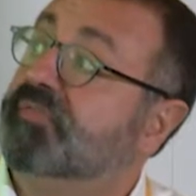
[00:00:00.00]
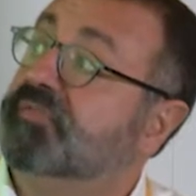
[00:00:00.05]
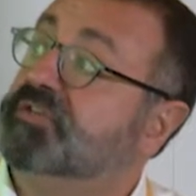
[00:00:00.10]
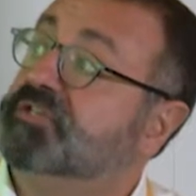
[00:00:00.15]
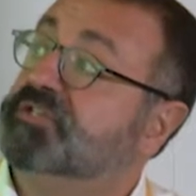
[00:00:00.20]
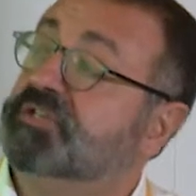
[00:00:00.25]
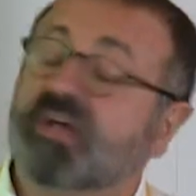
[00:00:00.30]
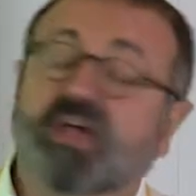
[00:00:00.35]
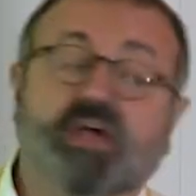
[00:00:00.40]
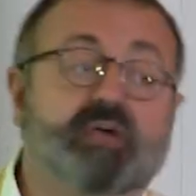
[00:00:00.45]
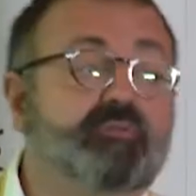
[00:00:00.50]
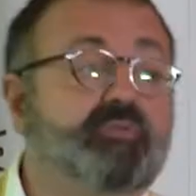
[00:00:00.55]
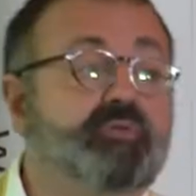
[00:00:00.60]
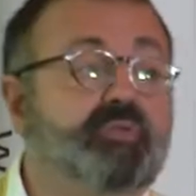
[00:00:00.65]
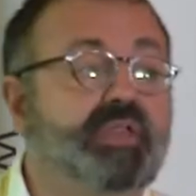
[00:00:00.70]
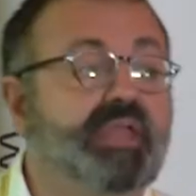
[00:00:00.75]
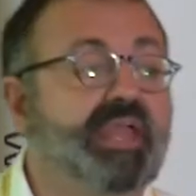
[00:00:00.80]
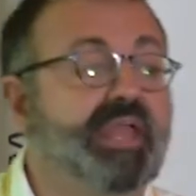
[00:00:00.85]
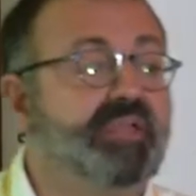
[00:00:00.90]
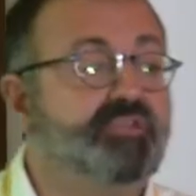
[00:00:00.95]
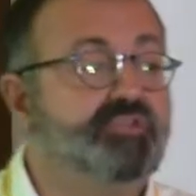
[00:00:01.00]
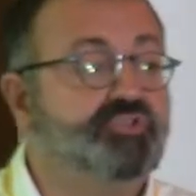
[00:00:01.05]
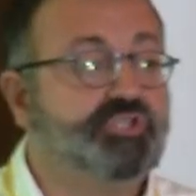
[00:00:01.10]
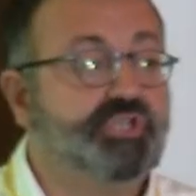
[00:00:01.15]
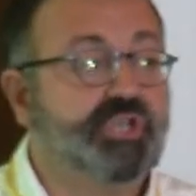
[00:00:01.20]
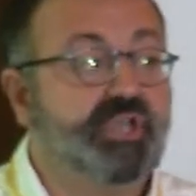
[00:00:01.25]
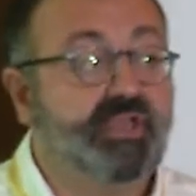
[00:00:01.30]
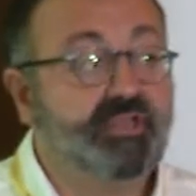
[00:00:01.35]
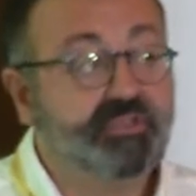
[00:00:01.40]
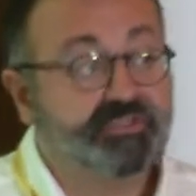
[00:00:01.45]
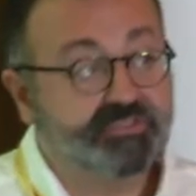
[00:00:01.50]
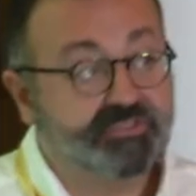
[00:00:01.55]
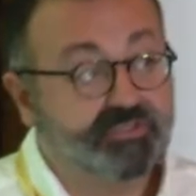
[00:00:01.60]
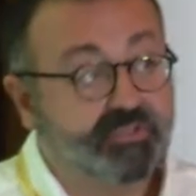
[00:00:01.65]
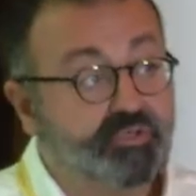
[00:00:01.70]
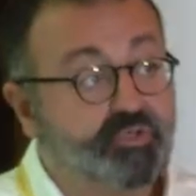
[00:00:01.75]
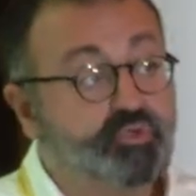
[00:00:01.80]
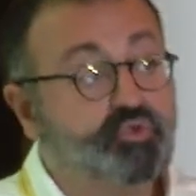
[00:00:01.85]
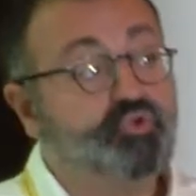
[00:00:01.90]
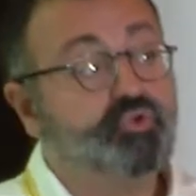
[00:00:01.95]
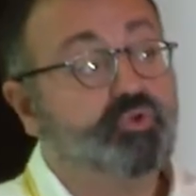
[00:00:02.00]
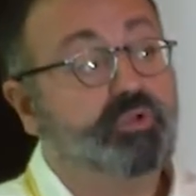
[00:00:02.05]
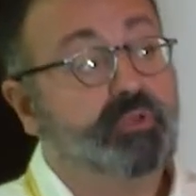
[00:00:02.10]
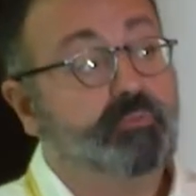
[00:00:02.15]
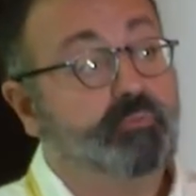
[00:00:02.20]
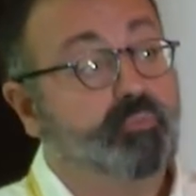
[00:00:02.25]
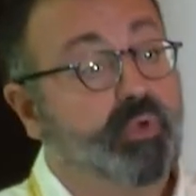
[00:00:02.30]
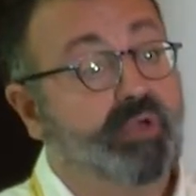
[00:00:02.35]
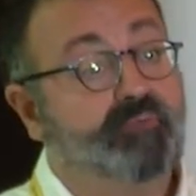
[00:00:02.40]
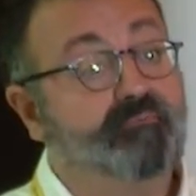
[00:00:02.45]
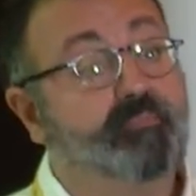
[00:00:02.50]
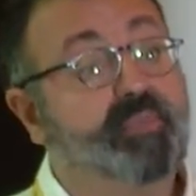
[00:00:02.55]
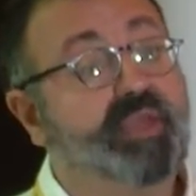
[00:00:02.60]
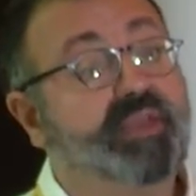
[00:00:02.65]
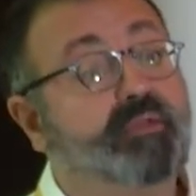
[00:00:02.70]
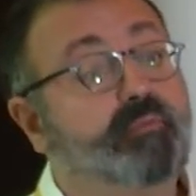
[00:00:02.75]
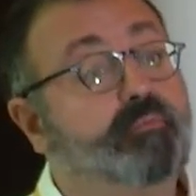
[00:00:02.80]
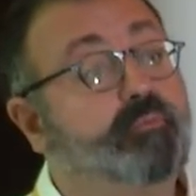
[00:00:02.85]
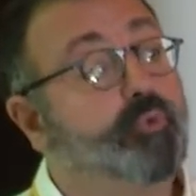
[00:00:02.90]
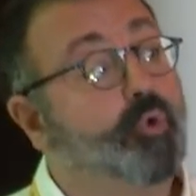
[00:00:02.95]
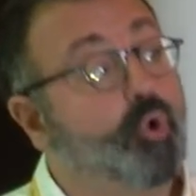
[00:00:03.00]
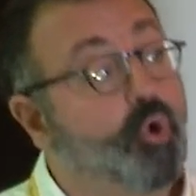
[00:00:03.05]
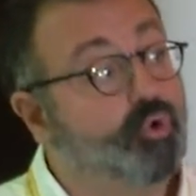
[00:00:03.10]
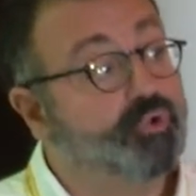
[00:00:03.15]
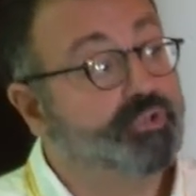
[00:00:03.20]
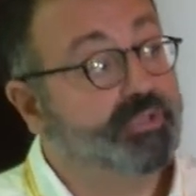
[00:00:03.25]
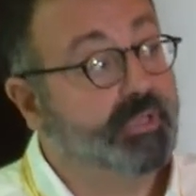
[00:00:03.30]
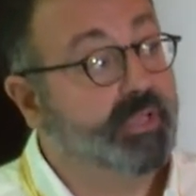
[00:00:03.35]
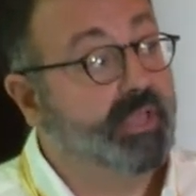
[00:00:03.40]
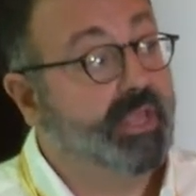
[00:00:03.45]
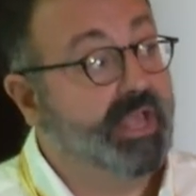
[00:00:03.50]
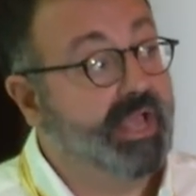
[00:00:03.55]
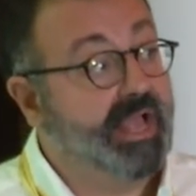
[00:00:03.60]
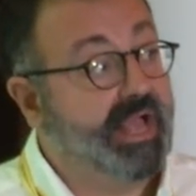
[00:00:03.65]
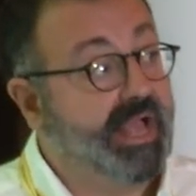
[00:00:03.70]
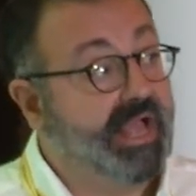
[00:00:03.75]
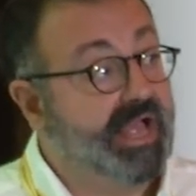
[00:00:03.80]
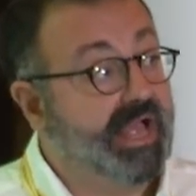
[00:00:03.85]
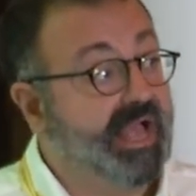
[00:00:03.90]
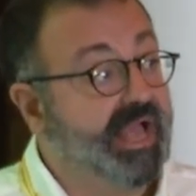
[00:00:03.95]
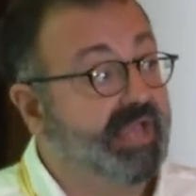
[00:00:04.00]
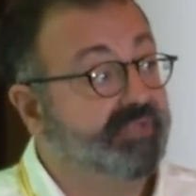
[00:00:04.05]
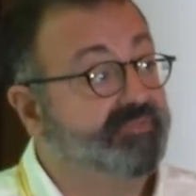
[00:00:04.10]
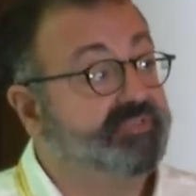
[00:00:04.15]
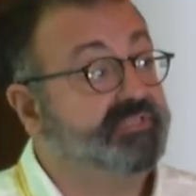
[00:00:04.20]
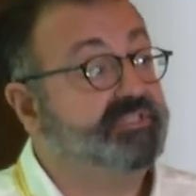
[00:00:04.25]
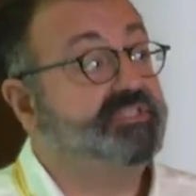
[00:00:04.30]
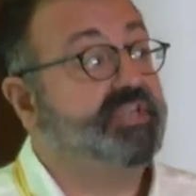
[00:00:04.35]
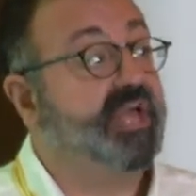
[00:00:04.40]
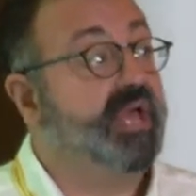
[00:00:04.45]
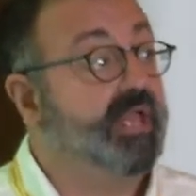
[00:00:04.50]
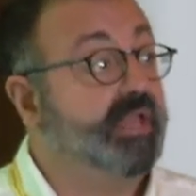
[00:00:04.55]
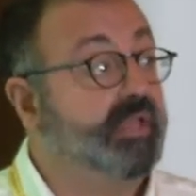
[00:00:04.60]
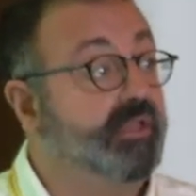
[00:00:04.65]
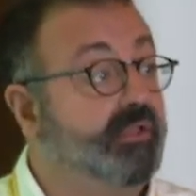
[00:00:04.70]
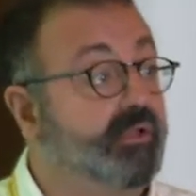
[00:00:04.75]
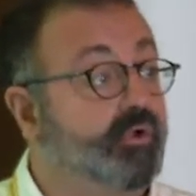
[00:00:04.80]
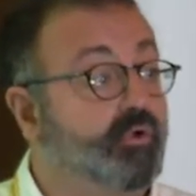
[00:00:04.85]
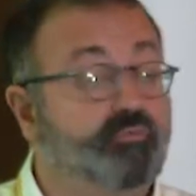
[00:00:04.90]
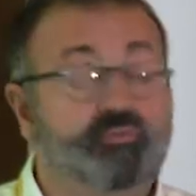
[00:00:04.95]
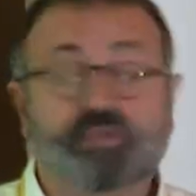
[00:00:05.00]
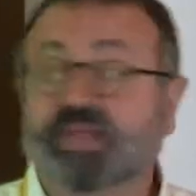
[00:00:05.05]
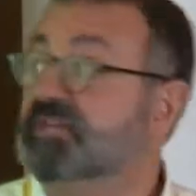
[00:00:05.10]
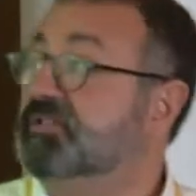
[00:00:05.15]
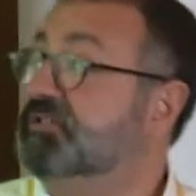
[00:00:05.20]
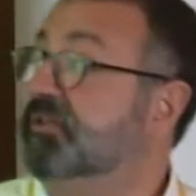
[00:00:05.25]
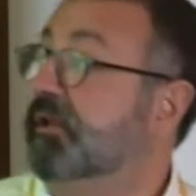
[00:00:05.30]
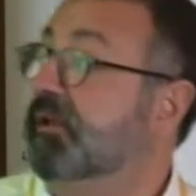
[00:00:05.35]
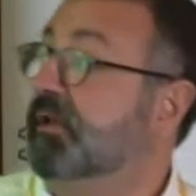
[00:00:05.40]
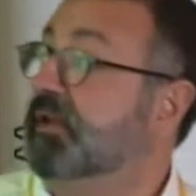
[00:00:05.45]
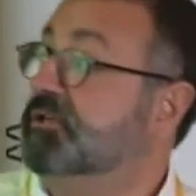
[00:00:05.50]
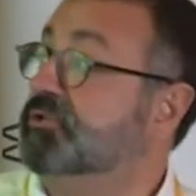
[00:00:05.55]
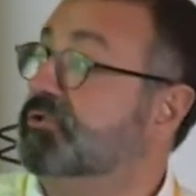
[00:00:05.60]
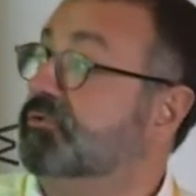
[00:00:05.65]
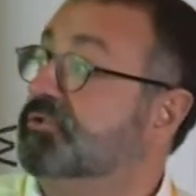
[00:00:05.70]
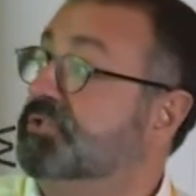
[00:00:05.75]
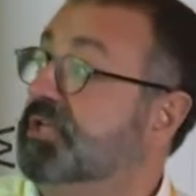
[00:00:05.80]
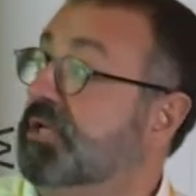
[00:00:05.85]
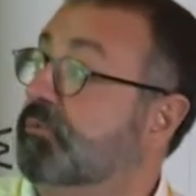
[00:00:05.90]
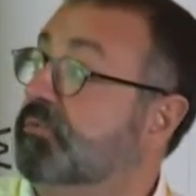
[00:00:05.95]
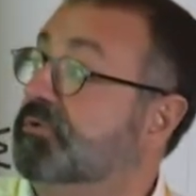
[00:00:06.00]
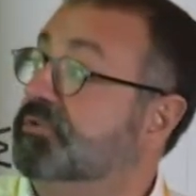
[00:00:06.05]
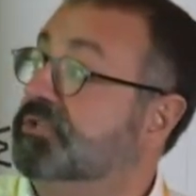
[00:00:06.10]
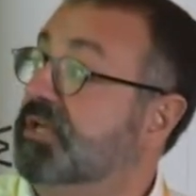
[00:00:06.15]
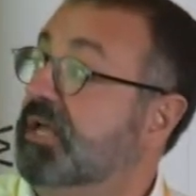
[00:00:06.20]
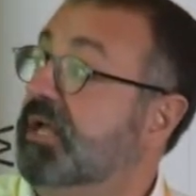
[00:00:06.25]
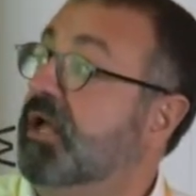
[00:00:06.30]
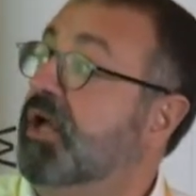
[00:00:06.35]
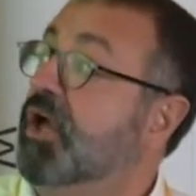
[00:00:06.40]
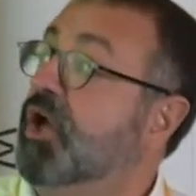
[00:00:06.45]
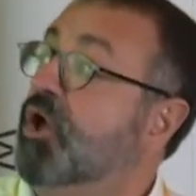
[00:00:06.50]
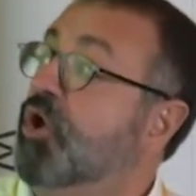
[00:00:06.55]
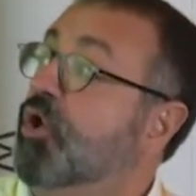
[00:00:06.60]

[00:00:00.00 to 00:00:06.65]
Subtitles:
a discovery NGS, usually a very broad design of next generation sequencing.